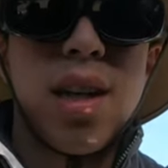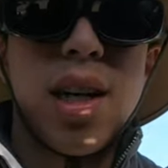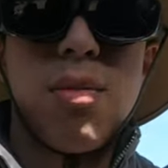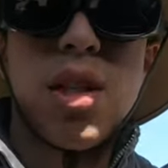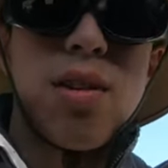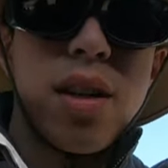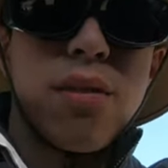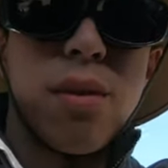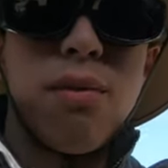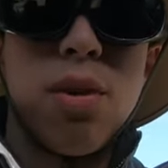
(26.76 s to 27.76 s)
I'm Derek
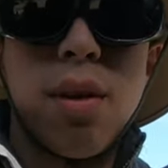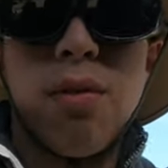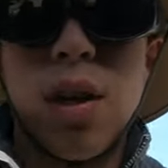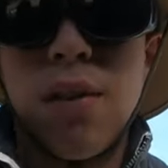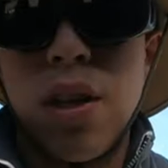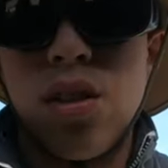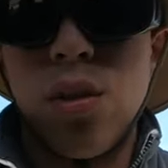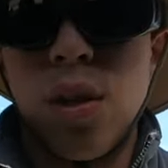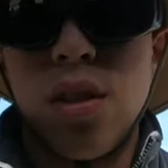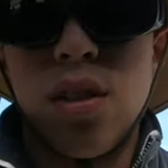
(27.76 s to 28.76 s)
from 4x4
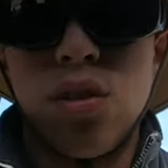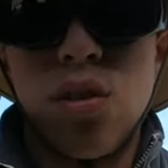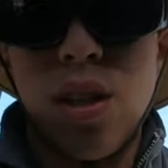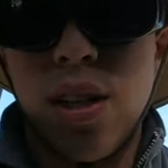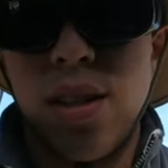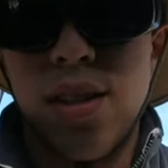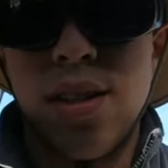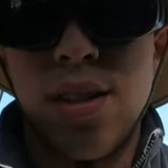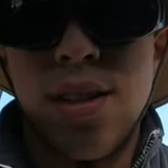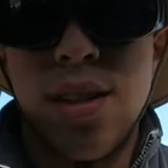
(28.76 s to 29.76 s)
Adventure Western Australia.
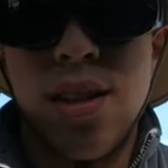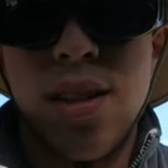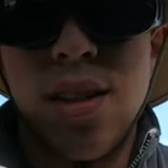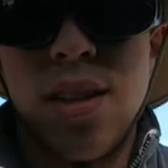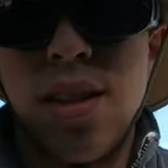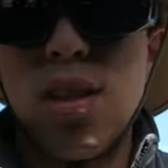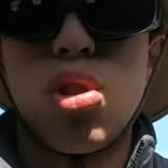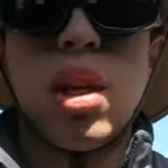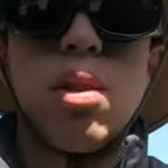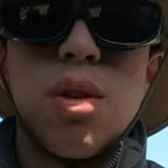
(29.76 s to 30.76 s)
This
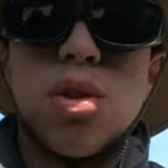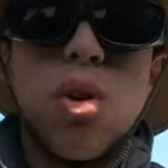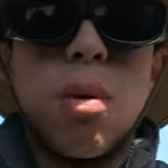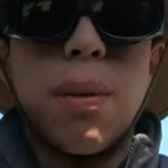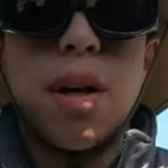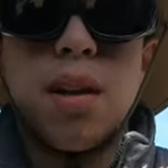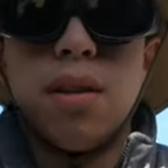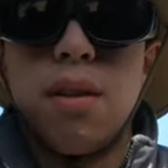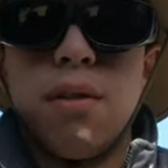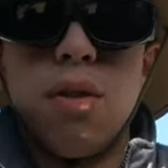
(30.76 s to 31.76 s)
channel is all
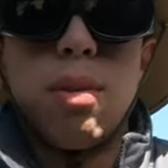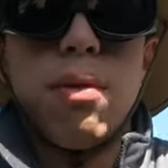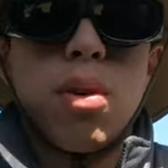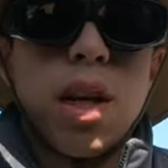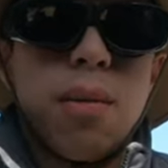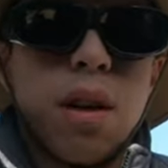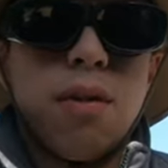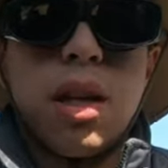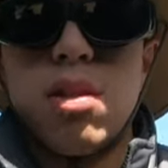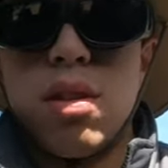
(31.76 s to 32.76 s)
about 4x4 camping
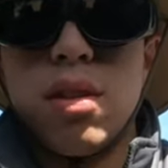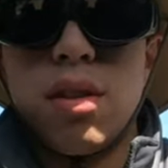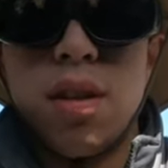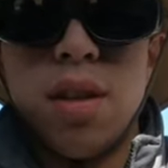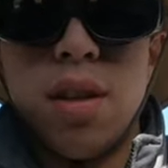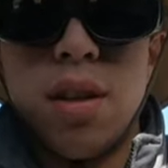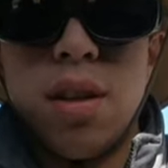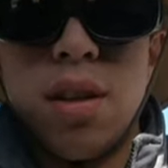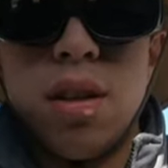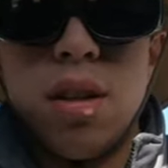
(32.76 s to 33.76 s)
adventures.
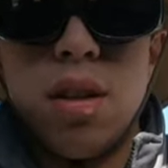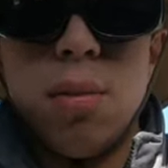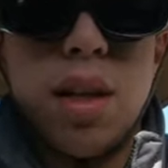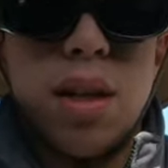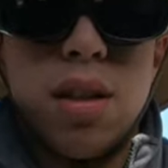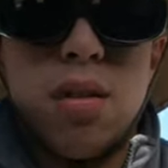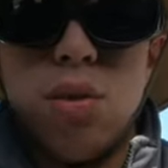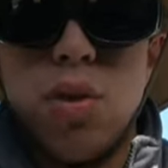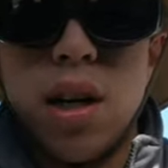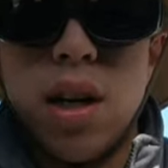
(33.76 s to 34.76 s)
No matter
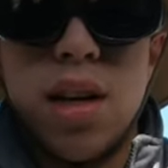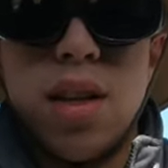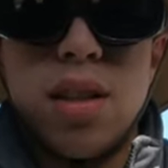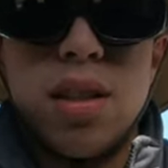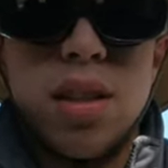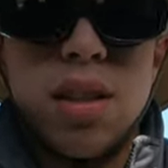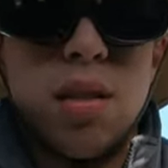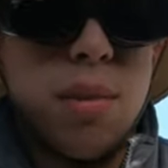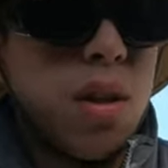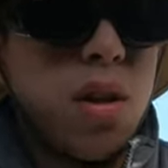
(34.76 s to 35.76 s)
who you are,
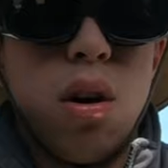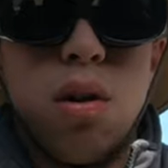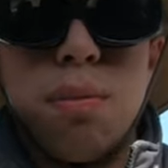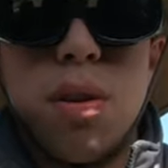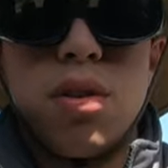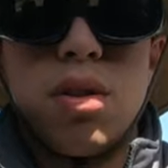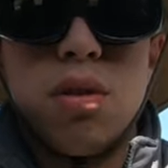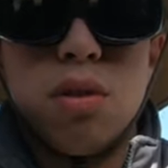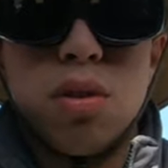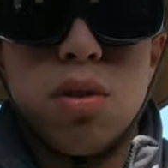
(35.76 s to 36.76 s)
no matter you're an old
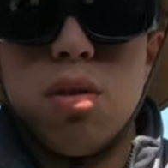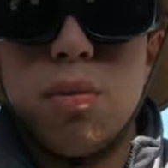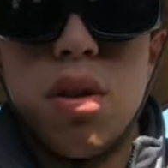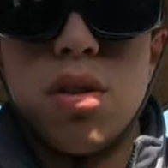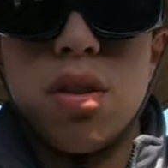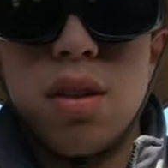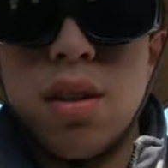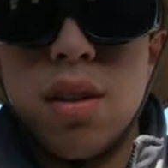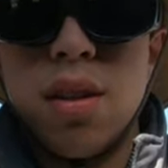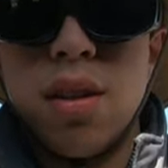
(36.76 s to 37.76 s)
person or school person,
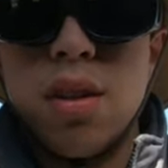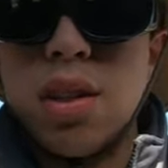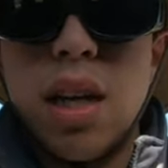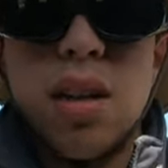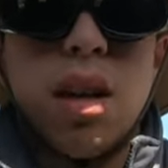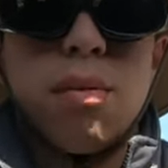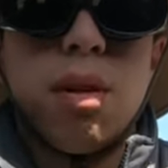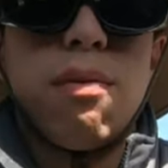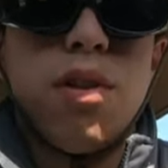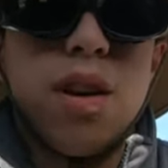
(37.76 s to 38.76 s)
let's get them
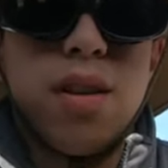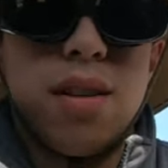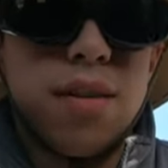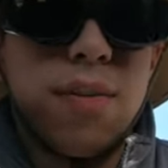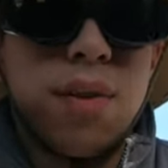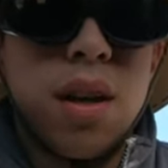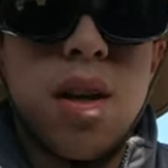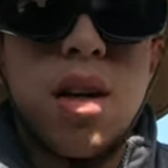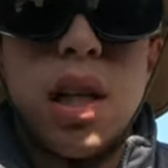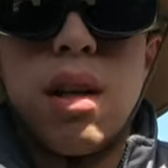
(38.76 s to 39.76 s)
some fun.
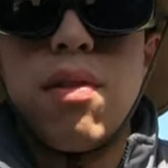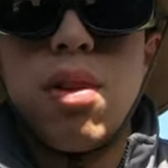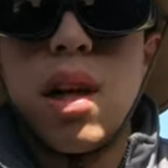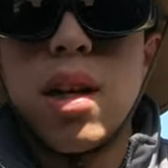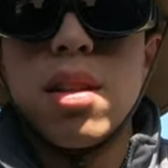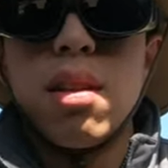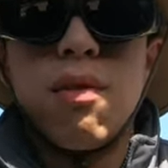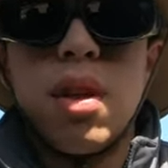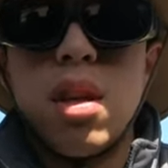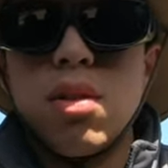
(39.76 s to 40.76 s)
Now if you like the
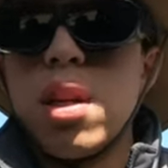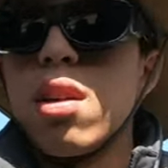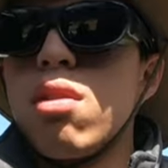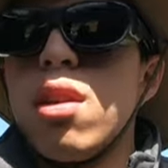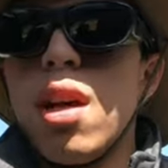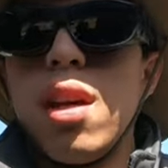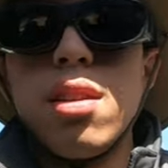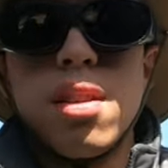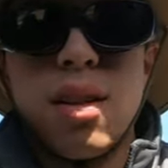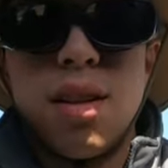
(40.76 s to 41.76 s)
videos I create,